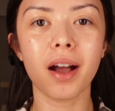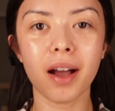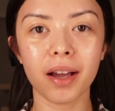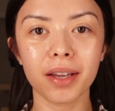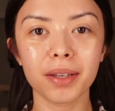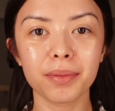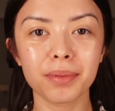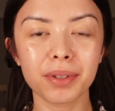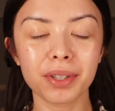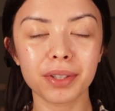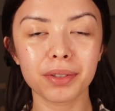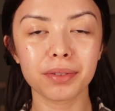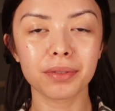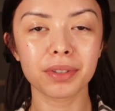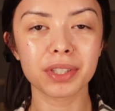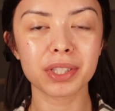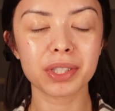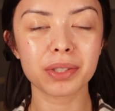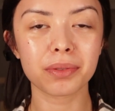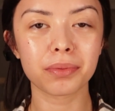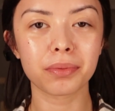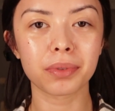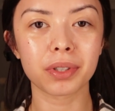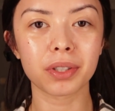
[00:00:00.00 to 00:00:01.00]
I'm gonna
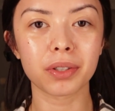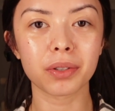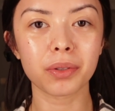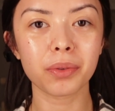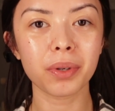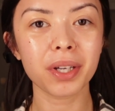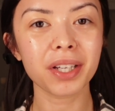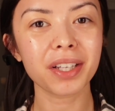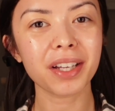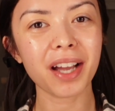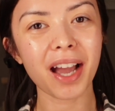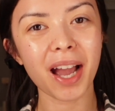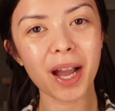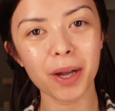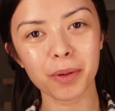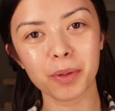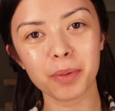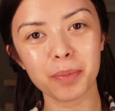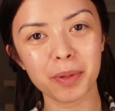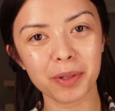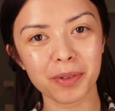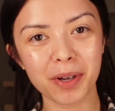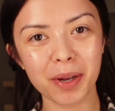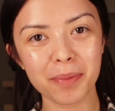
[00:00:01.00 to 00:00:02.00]
rinse real quick. I
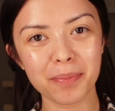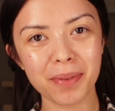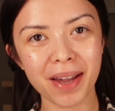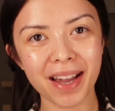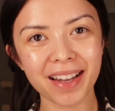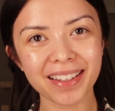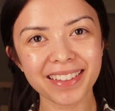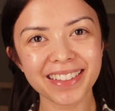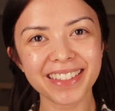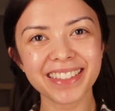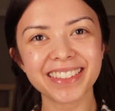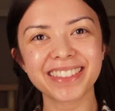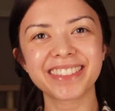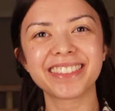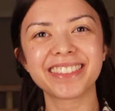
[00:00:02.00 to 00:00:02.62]
will be right back.